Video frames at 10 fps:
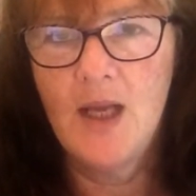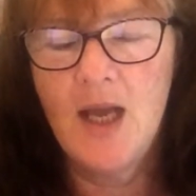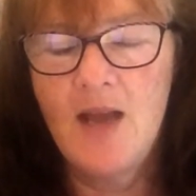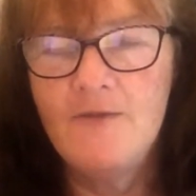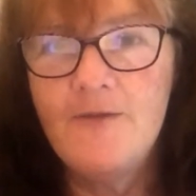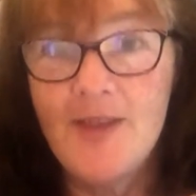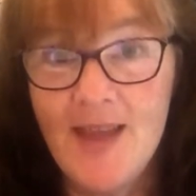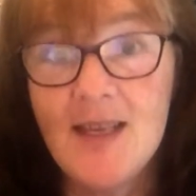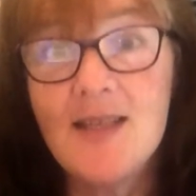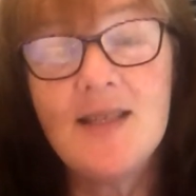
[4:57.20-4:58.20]
And for
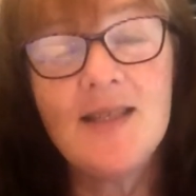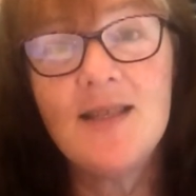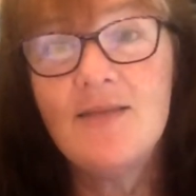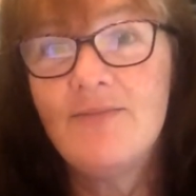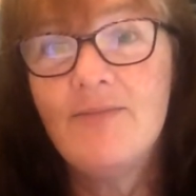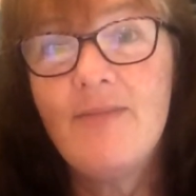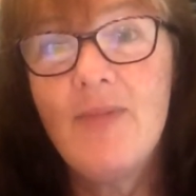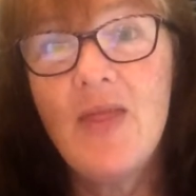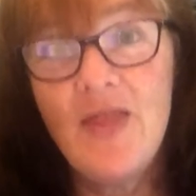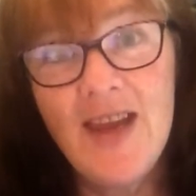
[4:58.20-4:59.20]
this,
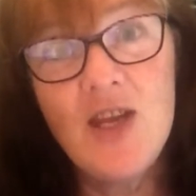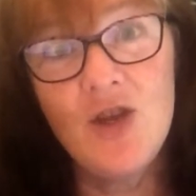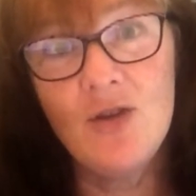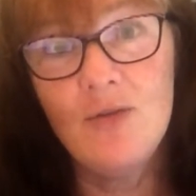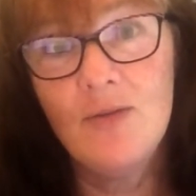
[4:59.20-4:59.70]
thank you.